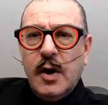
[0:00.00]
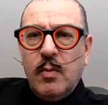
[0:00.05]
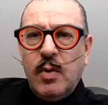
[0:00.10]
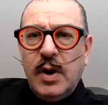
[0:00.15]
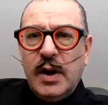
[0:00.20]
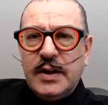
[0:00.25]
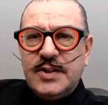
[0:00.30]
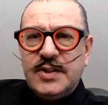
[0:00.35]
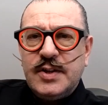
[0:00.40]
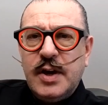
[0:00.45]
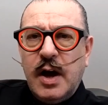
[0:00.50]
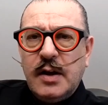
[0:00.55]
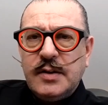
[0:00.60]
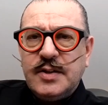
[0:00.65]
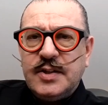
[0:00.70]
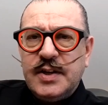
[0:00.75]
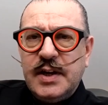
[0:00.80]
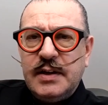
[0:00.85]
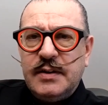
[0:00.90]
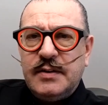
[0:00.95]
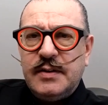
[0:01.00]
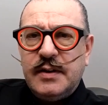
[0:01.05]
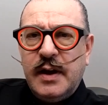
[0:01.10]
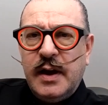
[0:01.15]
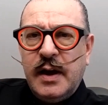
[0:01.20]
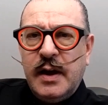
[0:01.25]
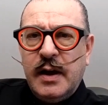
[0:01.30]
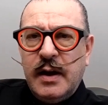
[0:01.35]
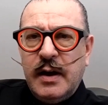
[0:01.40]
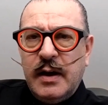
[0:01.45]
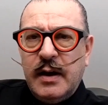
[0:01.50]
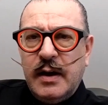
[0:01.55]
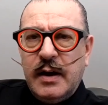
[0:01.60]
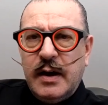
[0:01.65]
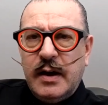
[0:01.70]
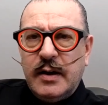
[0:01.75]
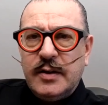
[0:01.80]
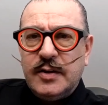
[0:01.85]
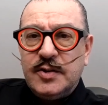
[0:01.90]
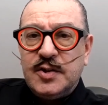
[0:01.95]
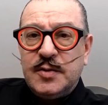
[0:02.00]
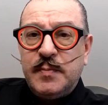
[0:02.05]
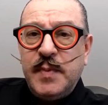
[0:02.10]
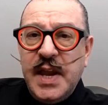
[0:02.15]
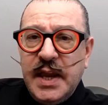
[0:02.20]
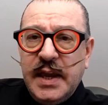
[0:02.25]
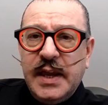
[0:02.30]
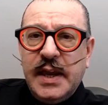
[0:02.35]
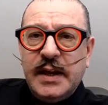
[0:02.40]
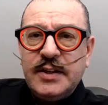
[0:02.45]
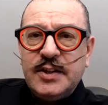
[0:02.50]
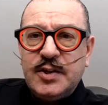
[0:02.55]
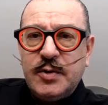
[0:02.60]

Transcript: Well, I started speaking